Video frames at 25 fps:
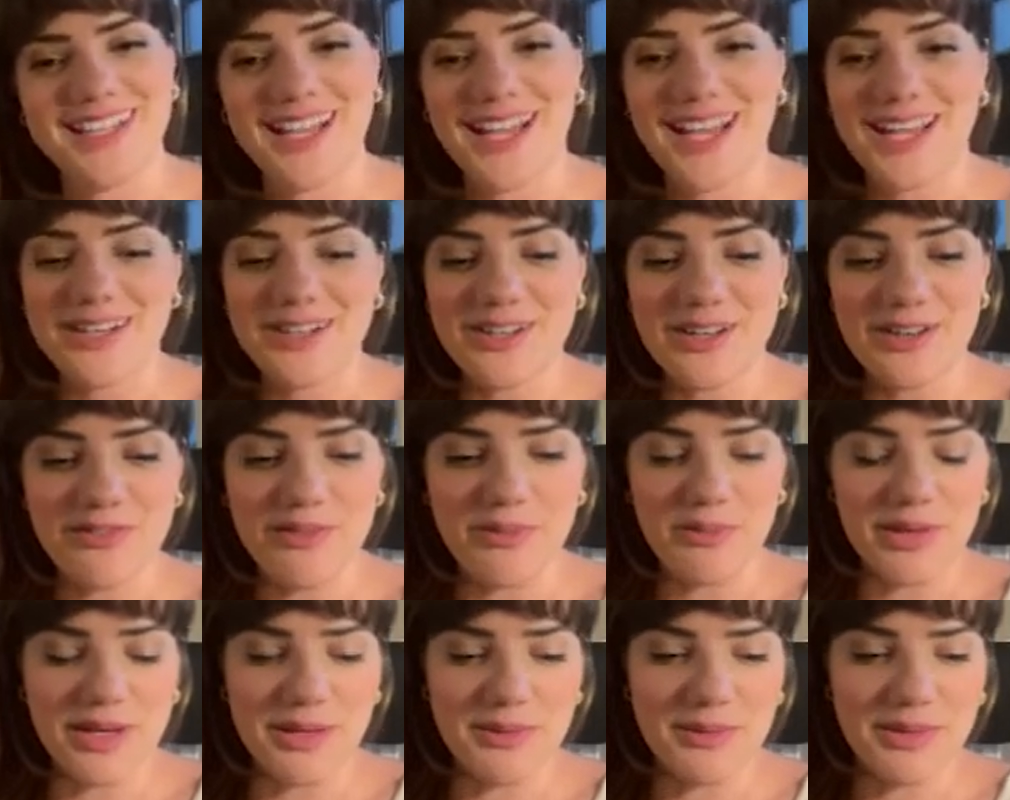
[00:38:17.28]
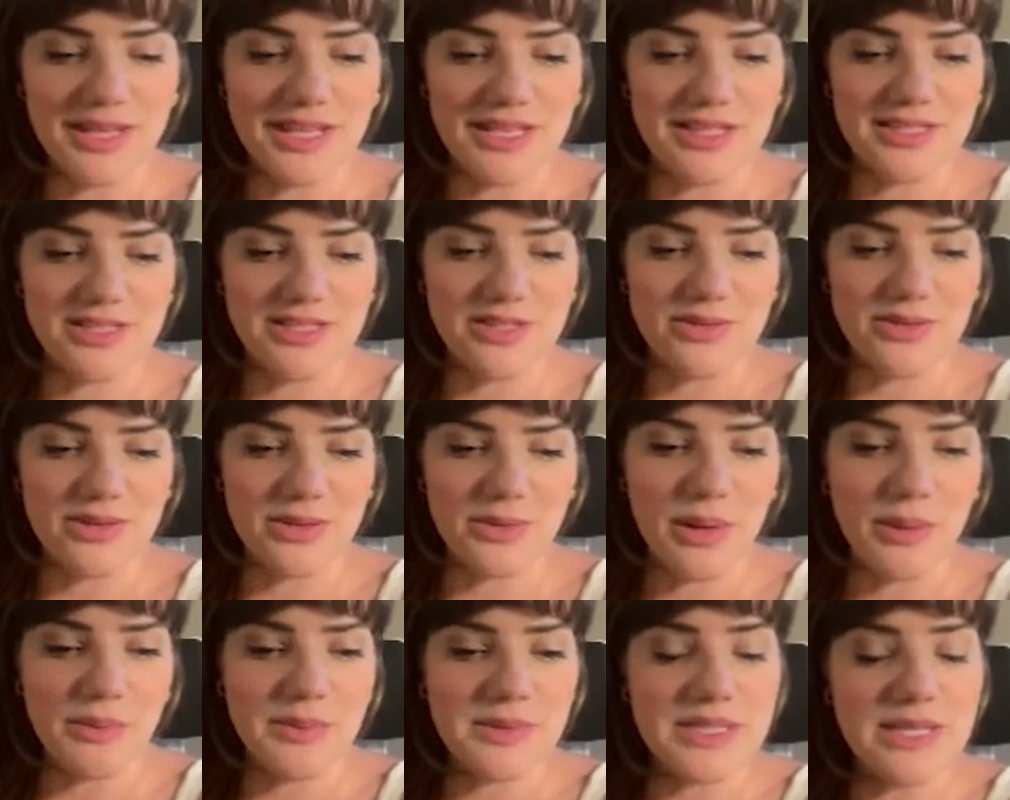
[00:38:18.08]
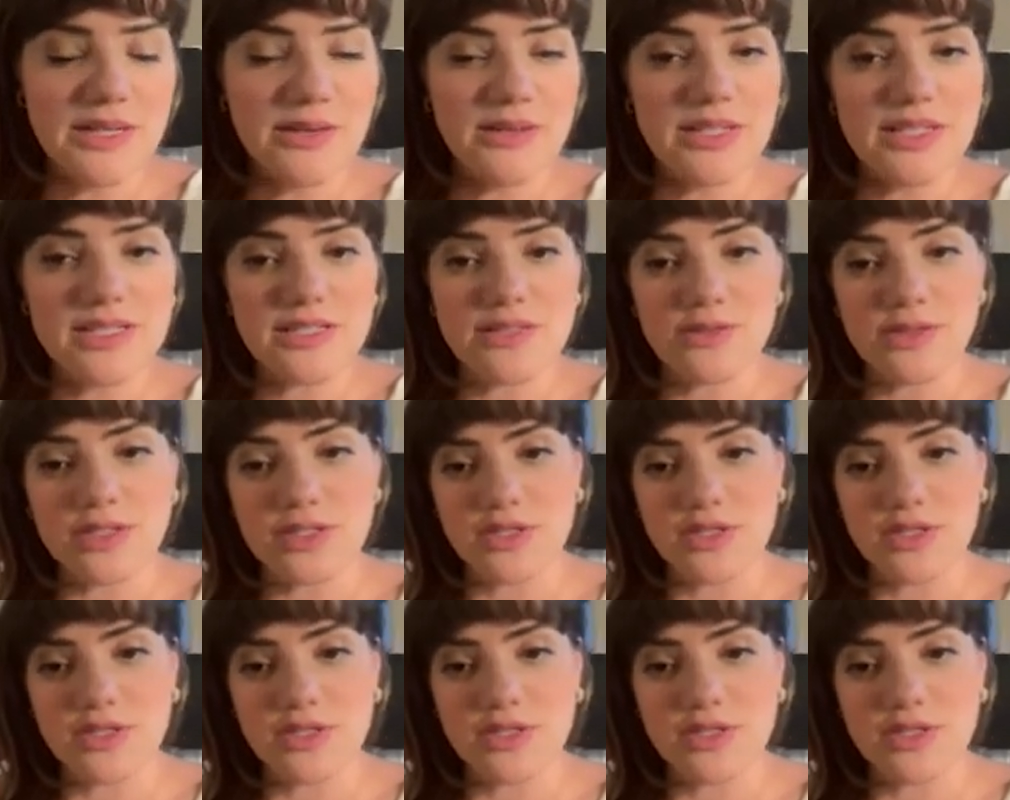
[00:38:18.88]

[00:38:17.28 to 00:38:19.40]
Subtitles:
don't know if I'm going to make it into a web series or